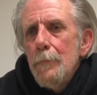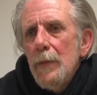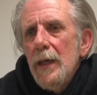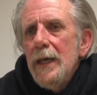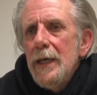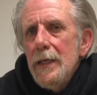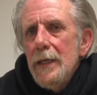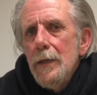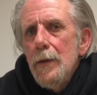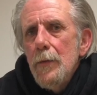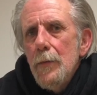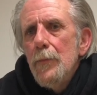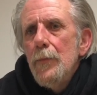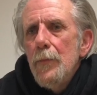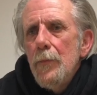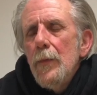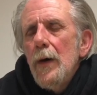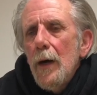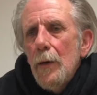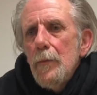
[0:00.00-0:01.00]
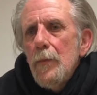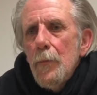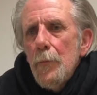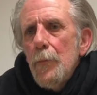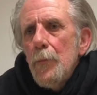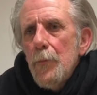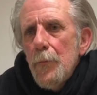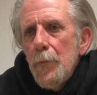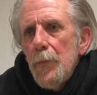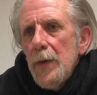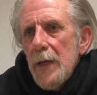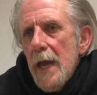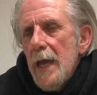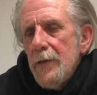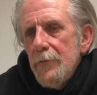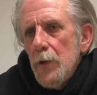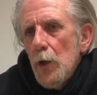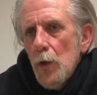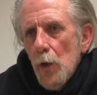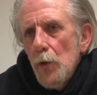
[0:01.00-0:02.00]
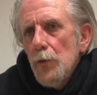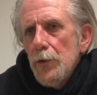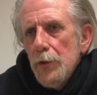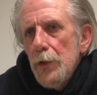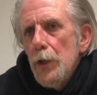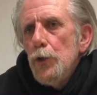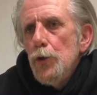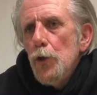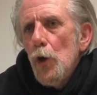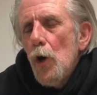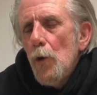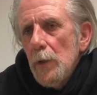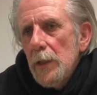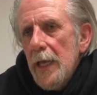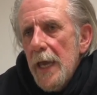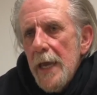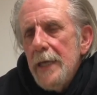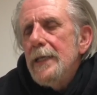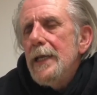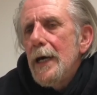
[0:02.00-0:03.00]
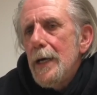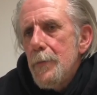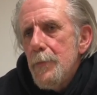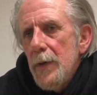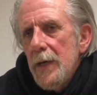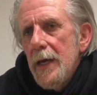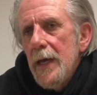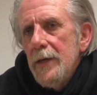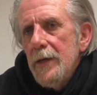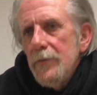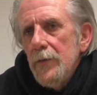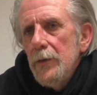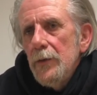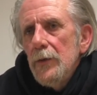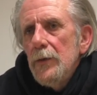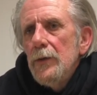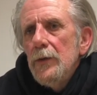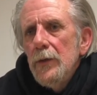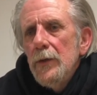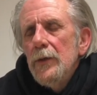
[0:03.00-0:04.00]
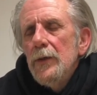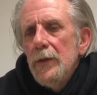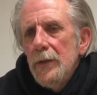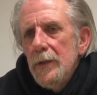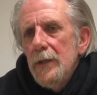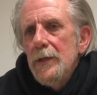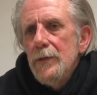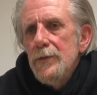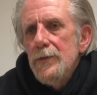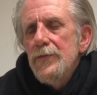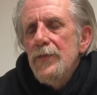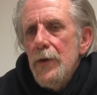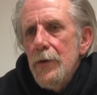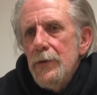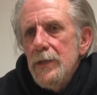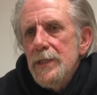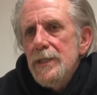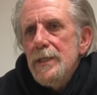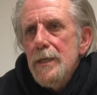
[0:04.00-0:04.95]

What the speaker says: in behaviour other than normal canine behaviour. There is very